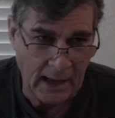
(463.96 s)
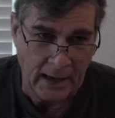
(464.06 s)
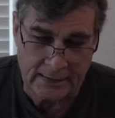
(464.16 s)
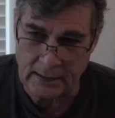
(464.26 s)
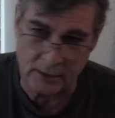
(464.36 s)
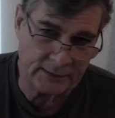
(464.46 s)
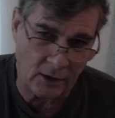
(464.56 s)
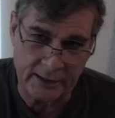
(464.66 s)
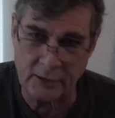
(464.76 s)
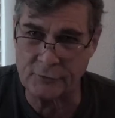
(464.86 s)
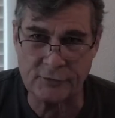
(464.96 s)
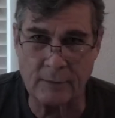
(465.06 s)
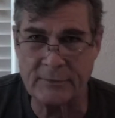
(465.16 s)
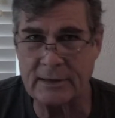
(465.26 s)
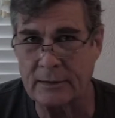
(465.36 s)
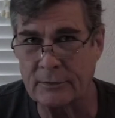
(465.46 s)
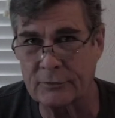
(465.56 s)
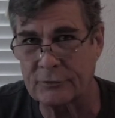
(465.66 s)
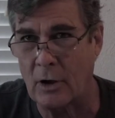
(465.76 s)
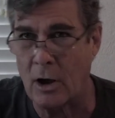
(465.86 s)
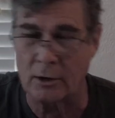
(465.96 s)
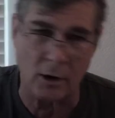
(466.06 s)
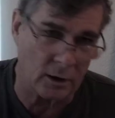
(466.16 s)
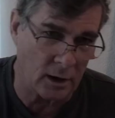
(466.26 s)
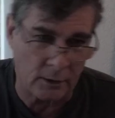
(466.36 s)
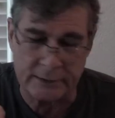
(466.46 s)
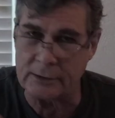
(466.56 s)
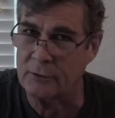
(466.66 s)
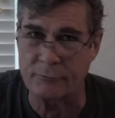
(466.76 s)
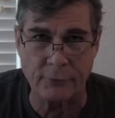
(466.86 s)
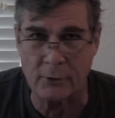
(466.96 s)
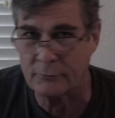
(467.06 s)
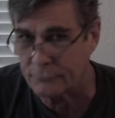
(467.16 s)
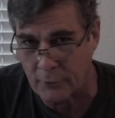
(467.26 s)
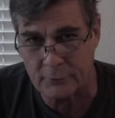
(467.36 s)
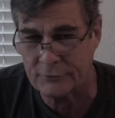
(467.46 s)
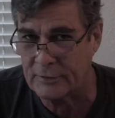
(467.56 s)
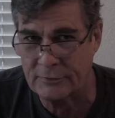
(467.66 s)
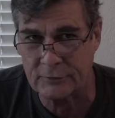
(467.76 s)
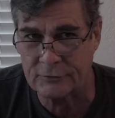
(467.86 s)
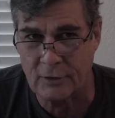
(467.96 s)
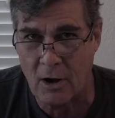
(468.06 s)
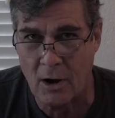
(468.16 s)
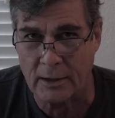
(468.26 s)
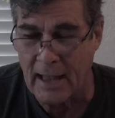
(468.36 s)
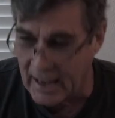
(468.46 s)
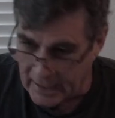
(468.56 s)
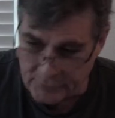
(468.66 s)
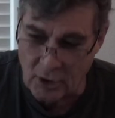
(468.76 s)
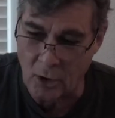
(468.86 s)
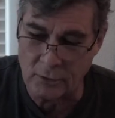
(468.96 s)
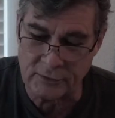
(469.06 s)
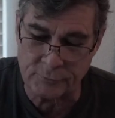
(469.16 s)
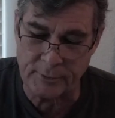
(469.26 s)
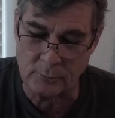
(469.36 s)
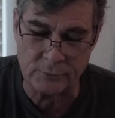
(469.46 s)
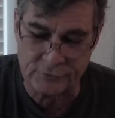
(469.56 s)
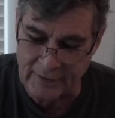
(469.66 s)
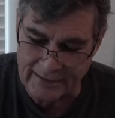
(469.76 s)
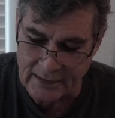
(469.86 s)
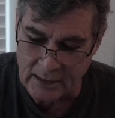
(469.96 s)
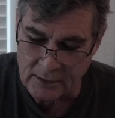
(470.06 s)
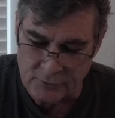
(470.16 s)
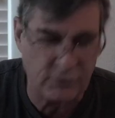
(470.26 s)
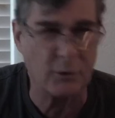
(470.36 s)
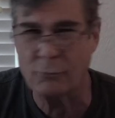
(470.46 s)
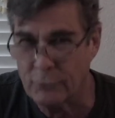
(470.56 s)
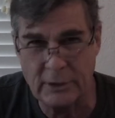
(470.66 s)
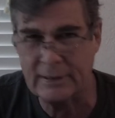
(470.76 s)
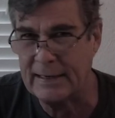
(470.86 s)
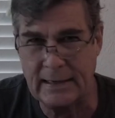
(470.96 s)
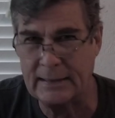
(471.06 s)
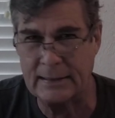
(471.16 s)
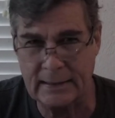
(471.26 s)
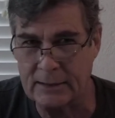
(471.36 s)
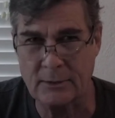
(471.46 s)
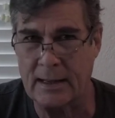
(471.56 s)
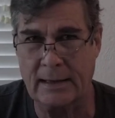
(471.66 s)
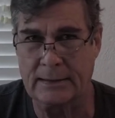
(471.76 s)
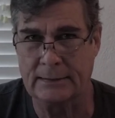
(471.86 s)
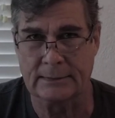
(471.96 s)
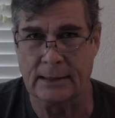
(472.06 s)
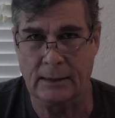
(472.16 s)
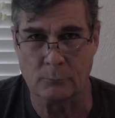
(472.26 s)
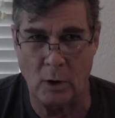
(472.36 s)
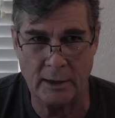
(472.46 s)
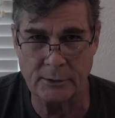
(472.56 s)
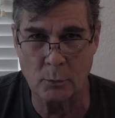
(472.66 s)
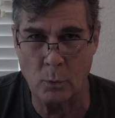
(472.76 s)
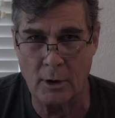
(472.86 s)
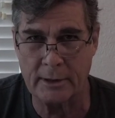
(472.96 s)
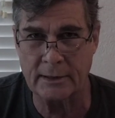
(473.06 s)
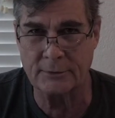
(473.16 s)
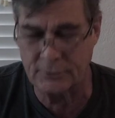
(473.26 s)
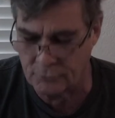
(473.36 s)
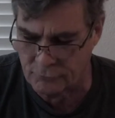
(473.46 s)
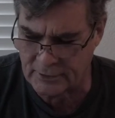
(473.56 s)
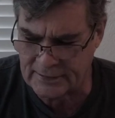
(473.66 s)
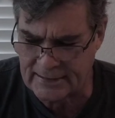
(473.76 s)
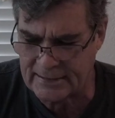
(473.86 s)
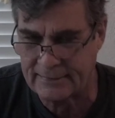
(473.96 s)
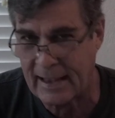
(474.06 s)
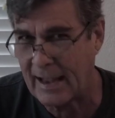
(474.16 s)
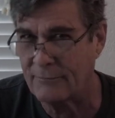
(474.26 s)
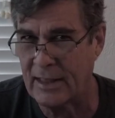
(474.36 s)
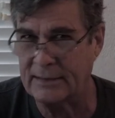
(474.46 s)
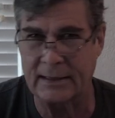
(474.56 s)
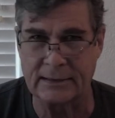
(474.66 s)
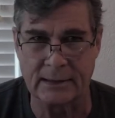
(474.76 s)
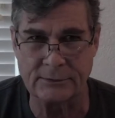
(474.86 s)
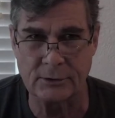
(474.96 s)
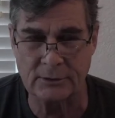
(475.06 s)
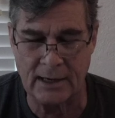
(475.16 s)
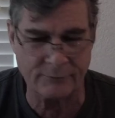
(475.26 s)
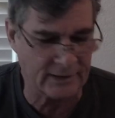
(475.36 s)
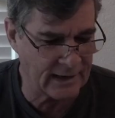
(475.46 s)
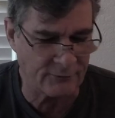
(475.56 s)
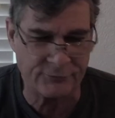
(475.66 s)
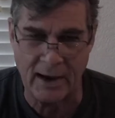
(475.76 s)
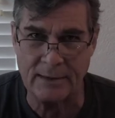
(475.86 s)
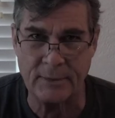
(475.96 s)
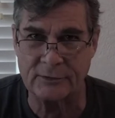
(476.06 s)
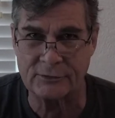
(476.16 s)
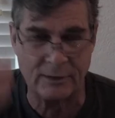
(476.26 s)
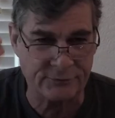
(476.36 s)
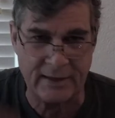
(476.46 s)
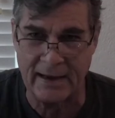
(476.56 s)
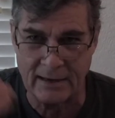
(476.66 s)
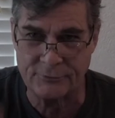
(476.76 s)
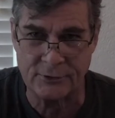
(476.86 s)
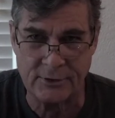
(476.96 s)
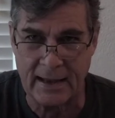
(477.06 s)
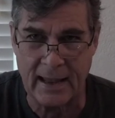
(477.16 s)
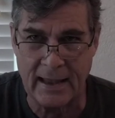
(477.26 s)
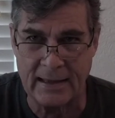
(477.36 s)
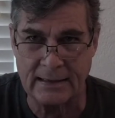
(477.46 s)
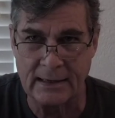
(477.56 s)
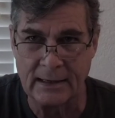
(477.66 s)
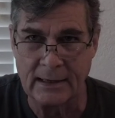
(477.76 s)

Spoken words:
and I'll hear something in the song, or I'll hear a verse in the song, and the Holy Spirit will say, do you really need to hear that while you're working? Do you really need to have that in your life? And I find myself day after day